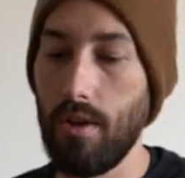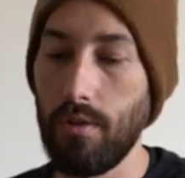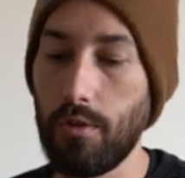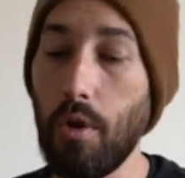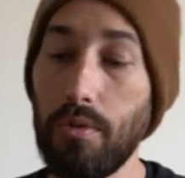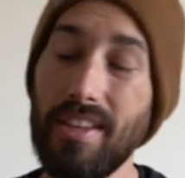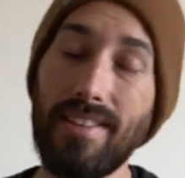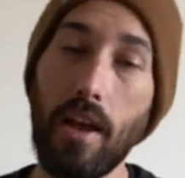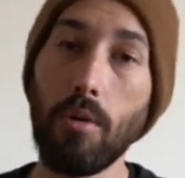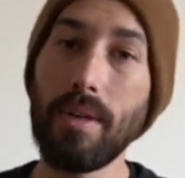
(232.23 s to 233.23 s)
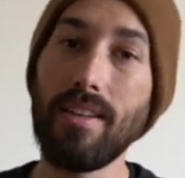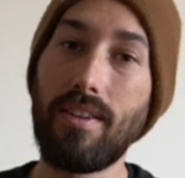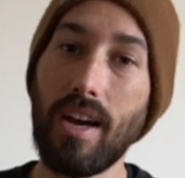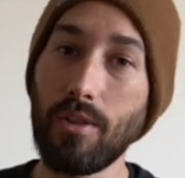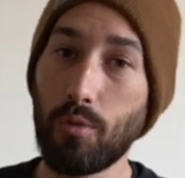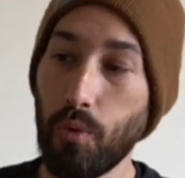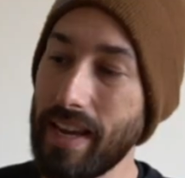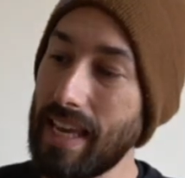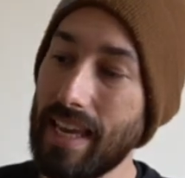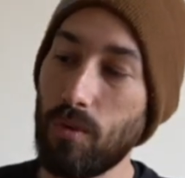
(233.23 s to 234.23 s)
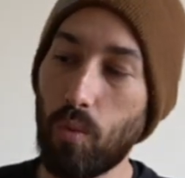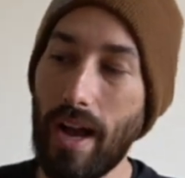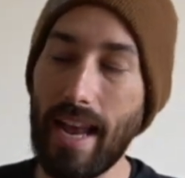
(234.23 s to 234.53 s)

So this helmet does ring in right